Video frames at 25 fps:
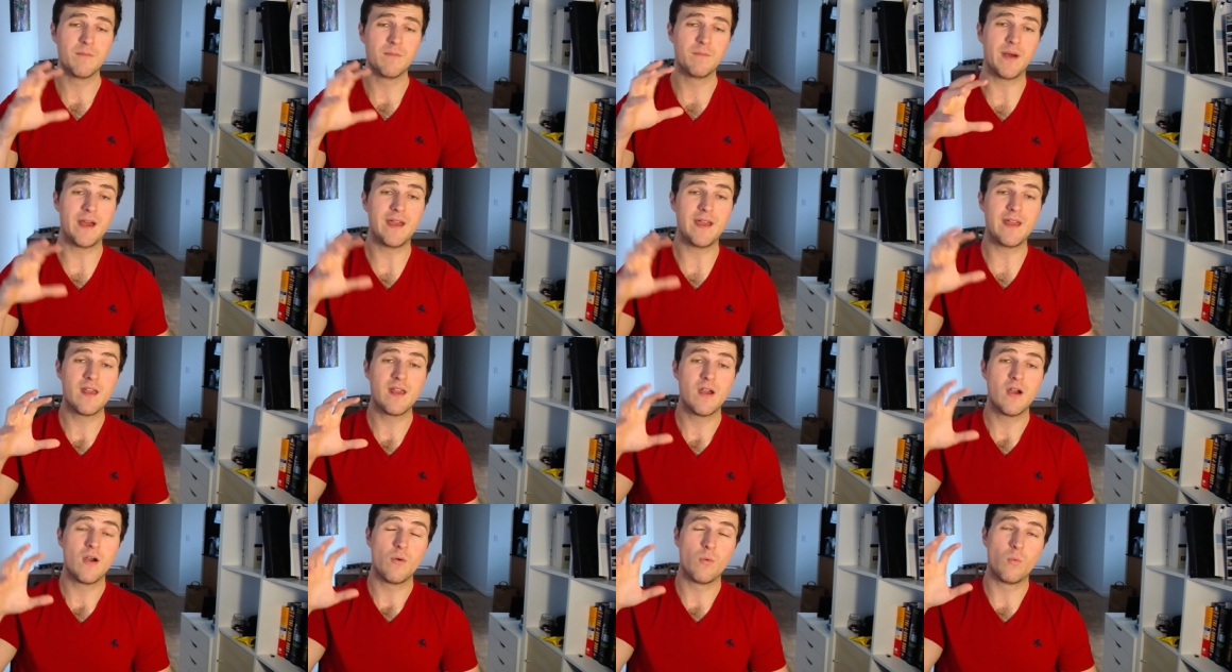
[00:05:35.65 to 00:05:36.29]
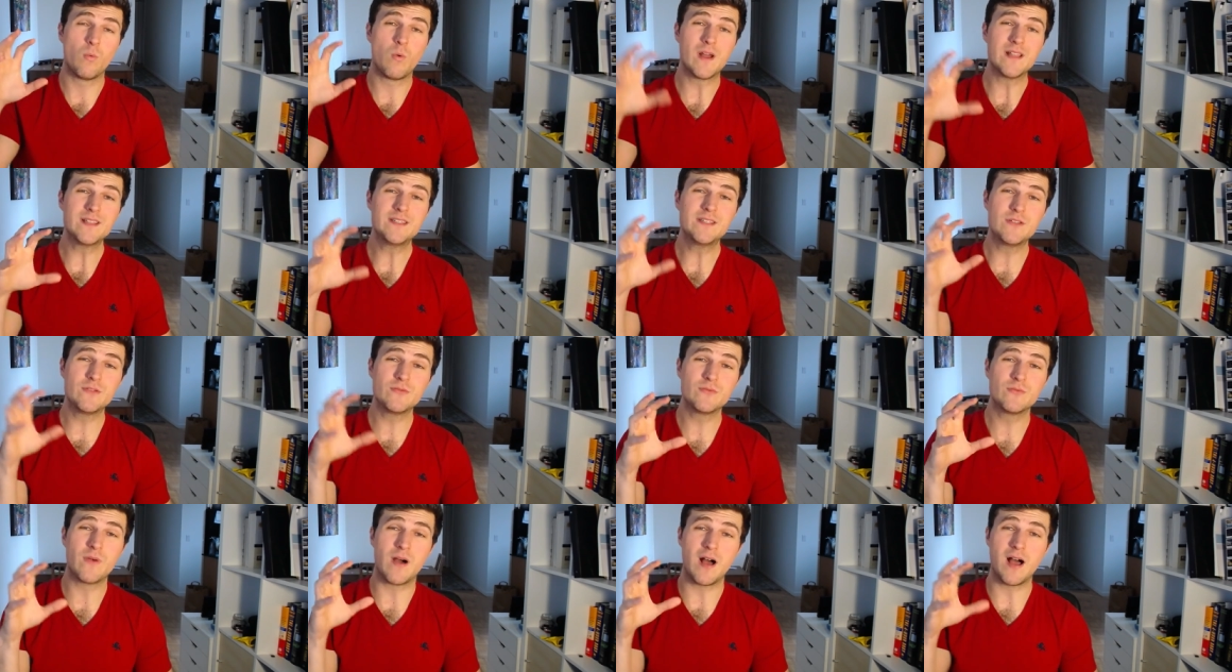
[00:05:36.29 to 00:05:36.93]
But
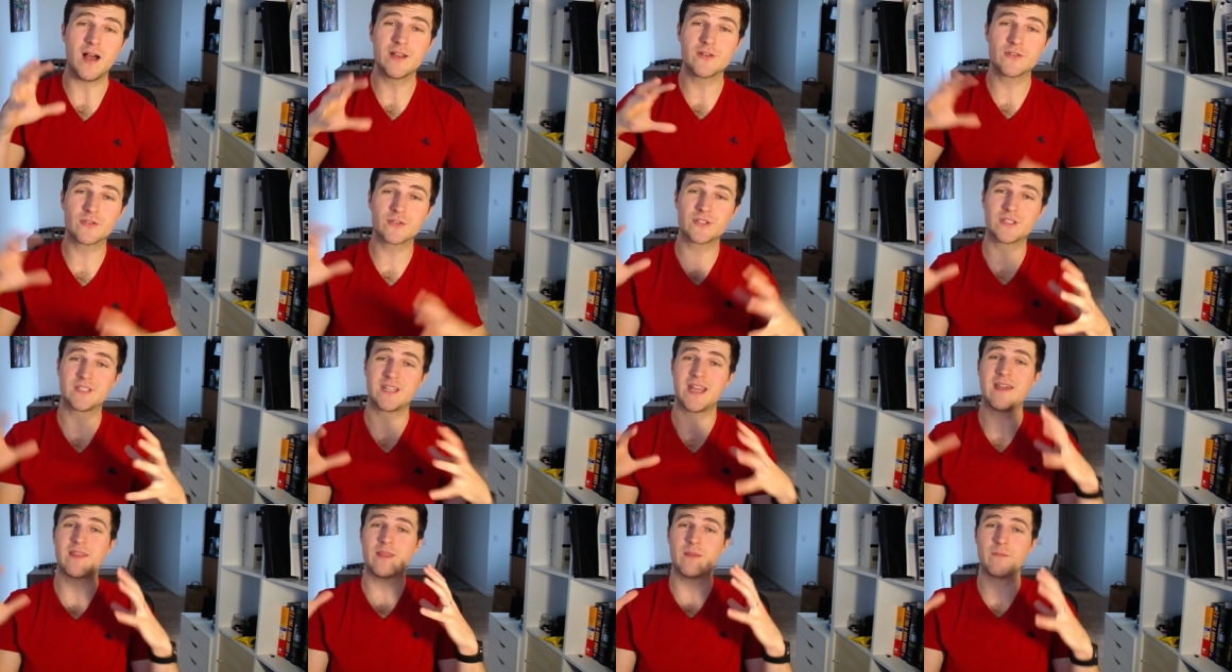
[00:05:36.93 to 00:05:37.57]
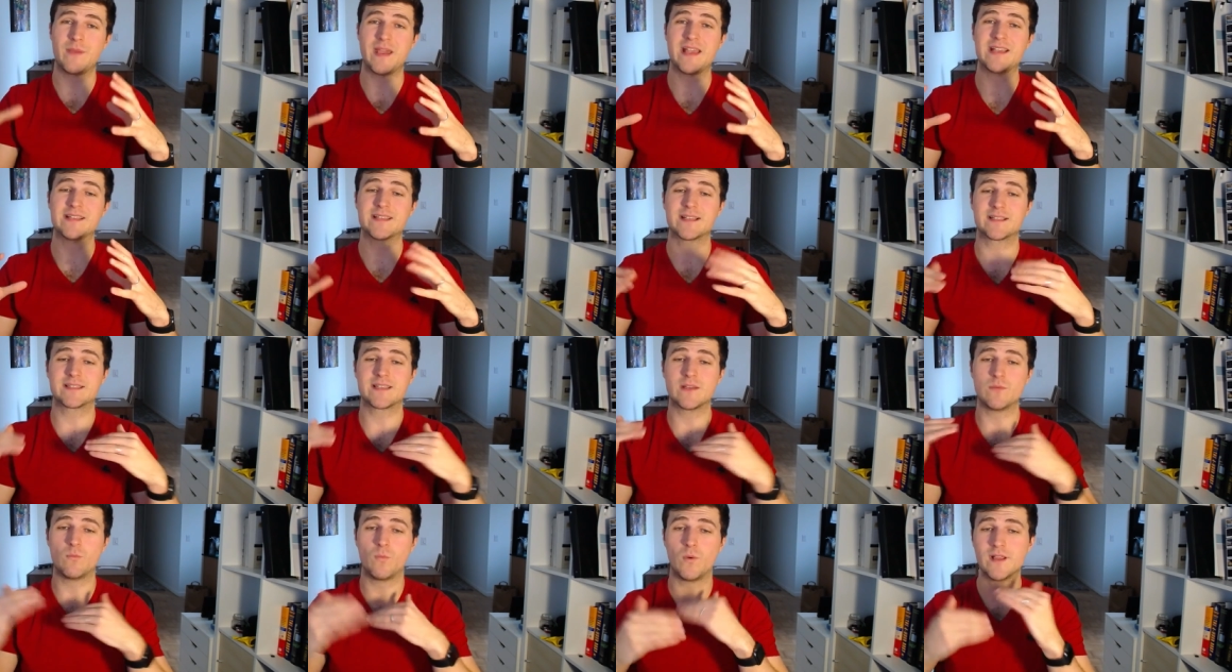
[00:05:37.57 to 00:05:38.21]
once you understand the
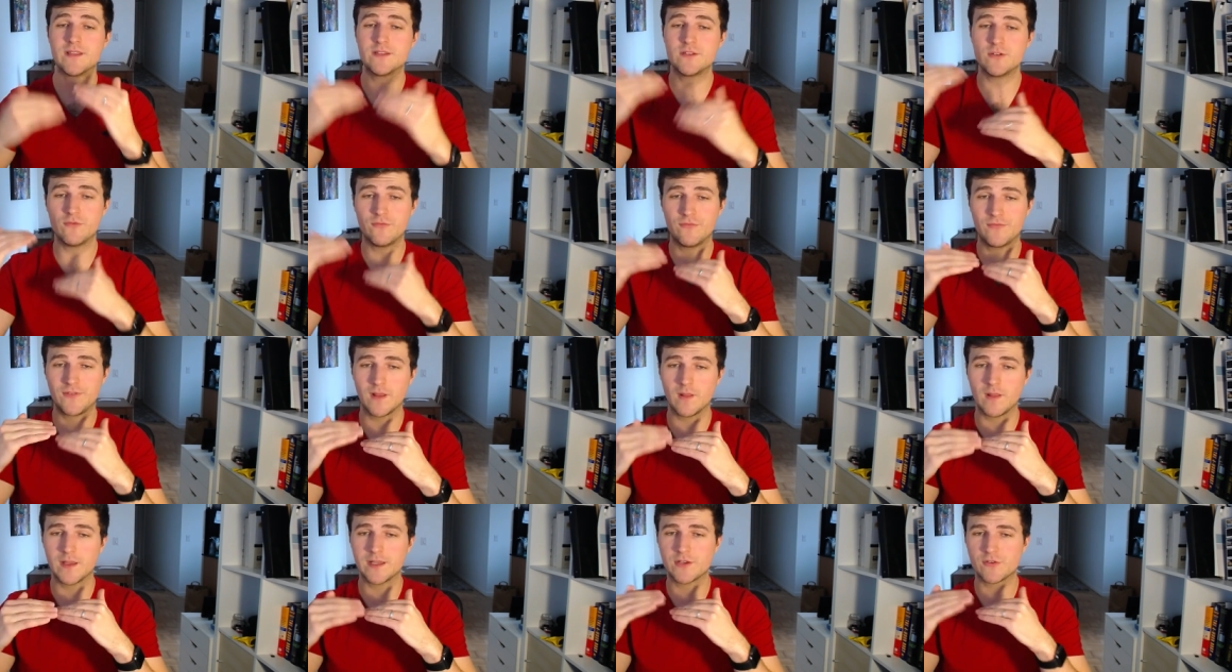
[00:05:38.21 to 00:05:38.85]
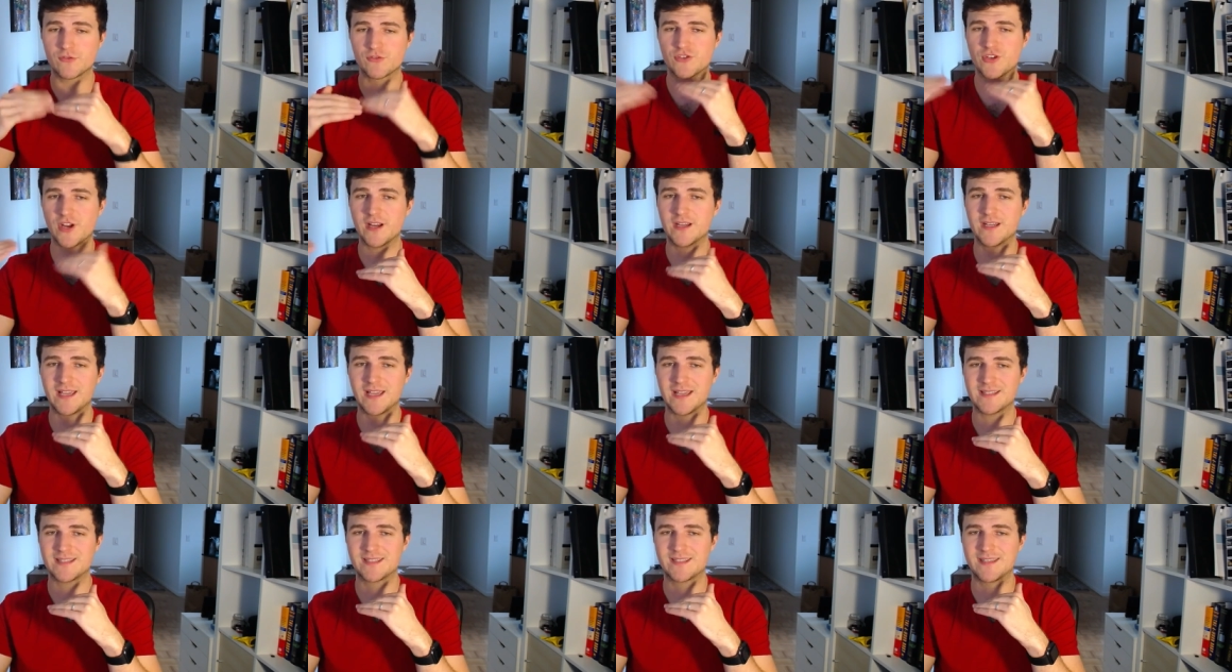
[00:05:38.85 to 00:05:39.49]
basics and once you feel like you're starting
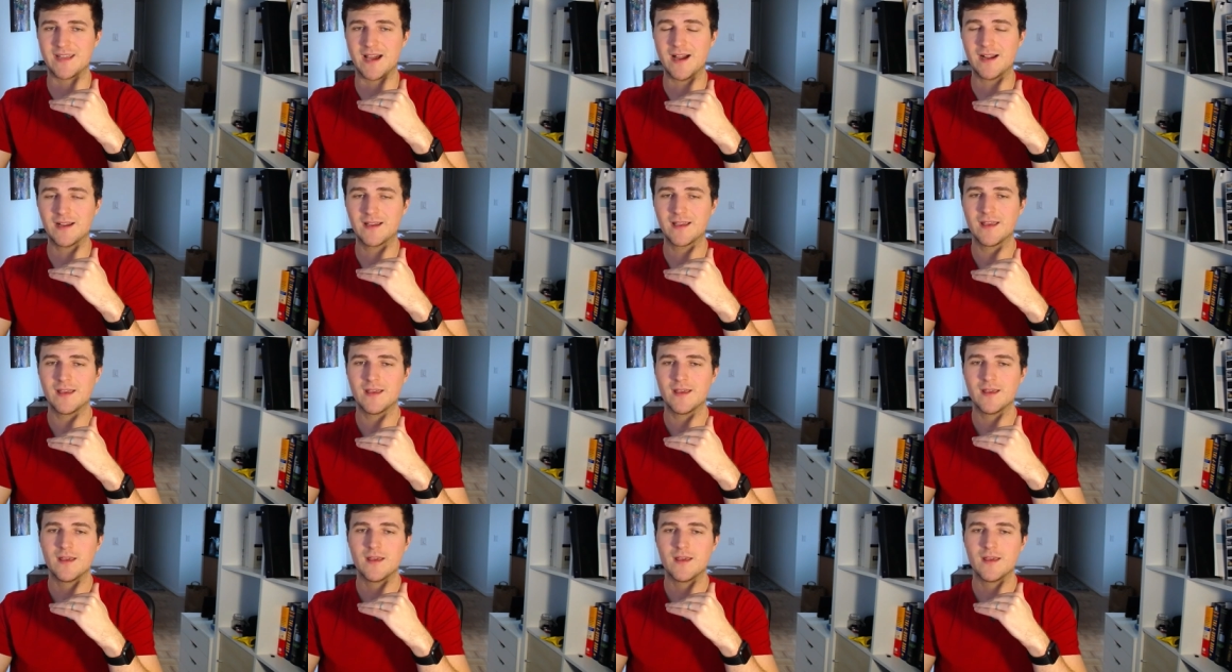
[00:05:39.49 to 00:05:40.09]
to get stuck,